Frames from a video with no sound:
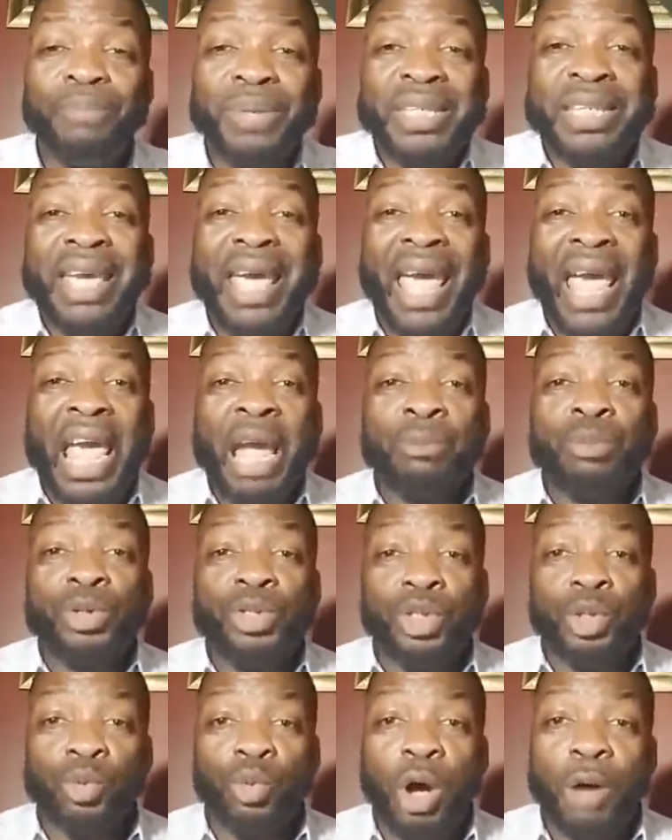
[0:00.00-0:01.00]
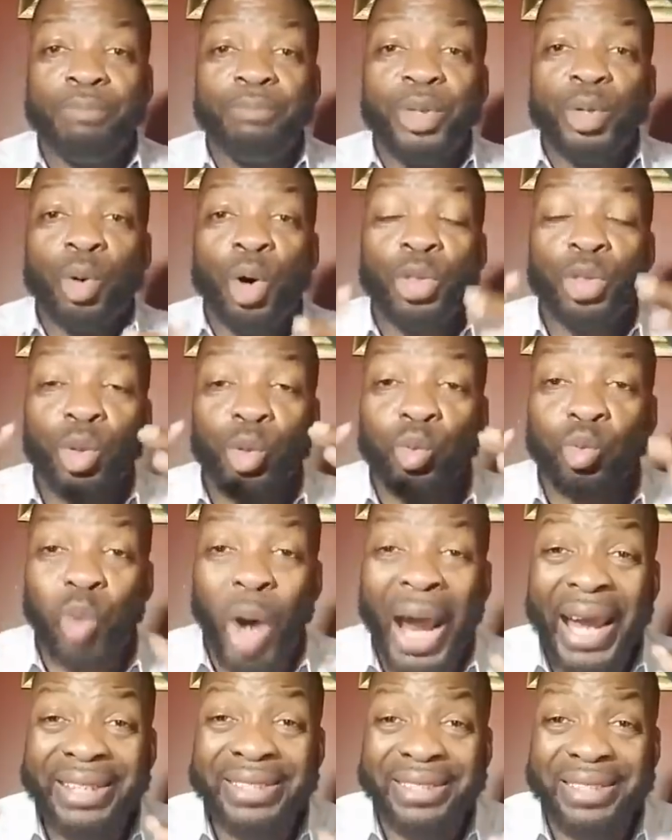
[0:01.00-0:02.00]
Be able to what? Be on the
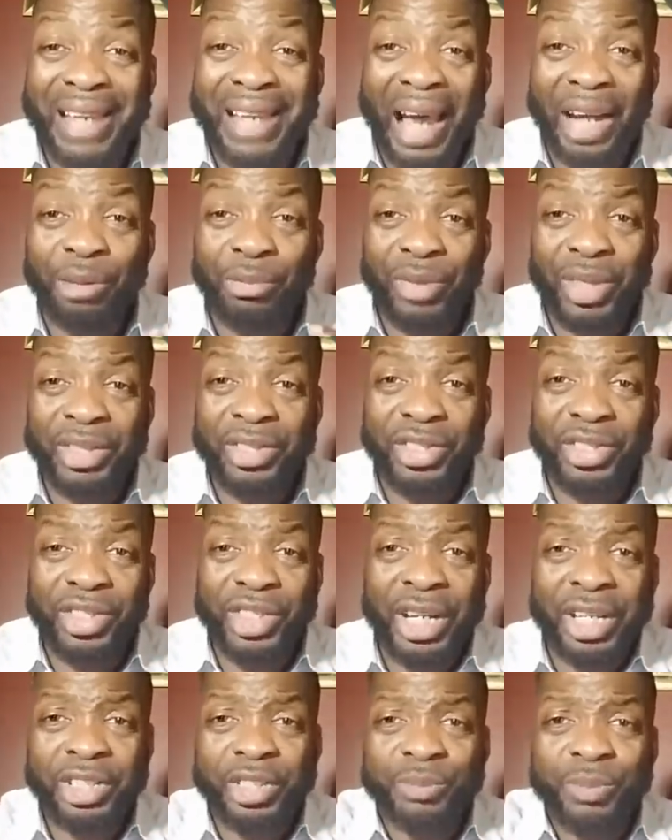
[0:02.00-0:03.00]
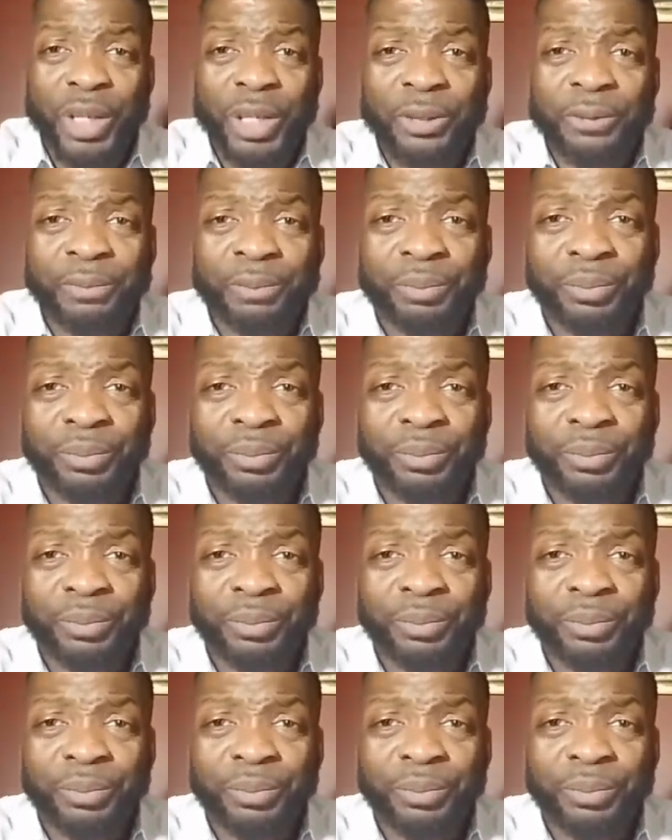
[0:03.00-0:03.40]
right side of this judgment.